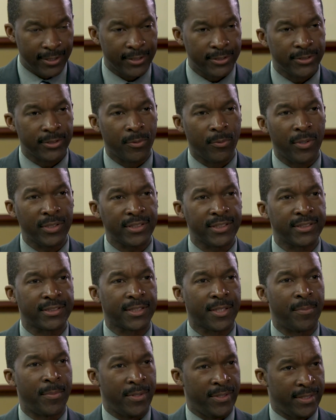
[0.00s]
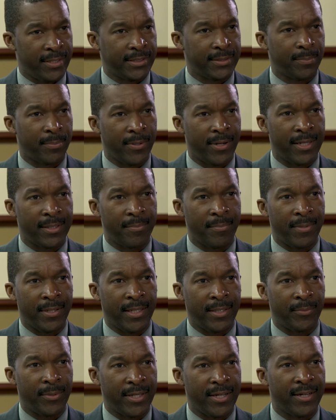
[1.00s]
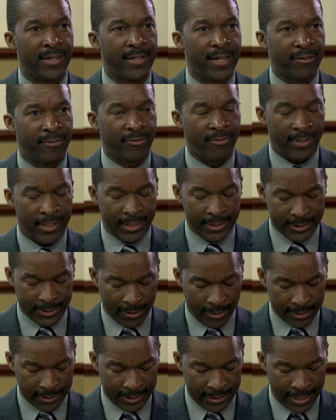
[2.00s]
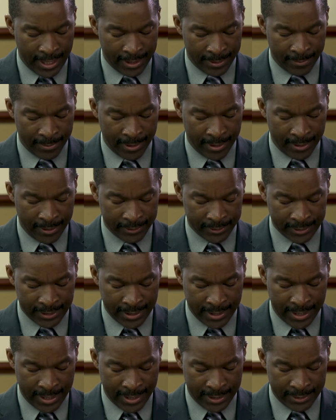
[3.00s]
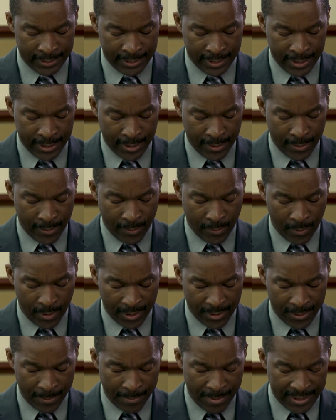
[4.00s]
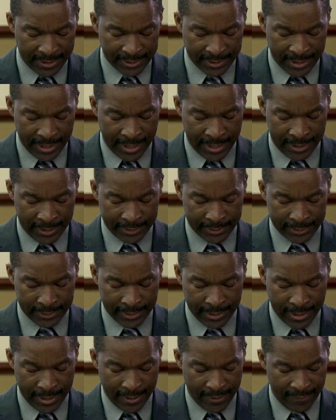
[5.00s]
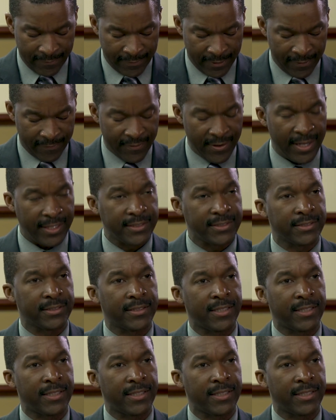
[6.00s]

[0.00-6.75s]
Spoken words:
So what does community spread mean? We hear that phrase talked a lot about, and what are the best things Fairfax